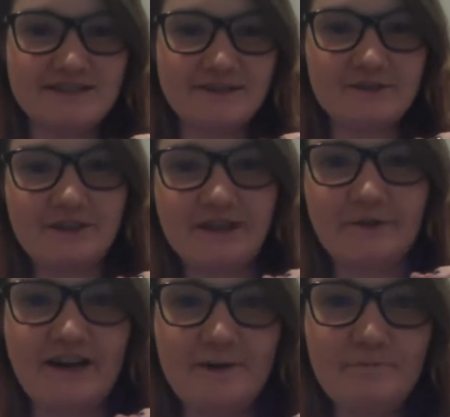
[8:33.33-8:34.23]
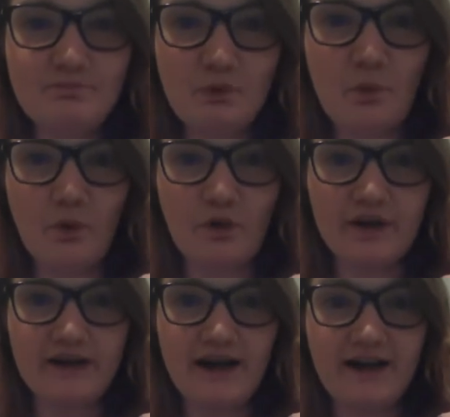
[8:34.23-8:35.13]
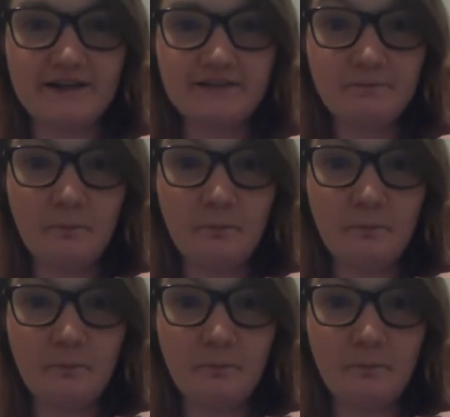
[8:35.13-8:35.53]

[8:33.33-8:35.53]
Ziegler. Get ready. Point high.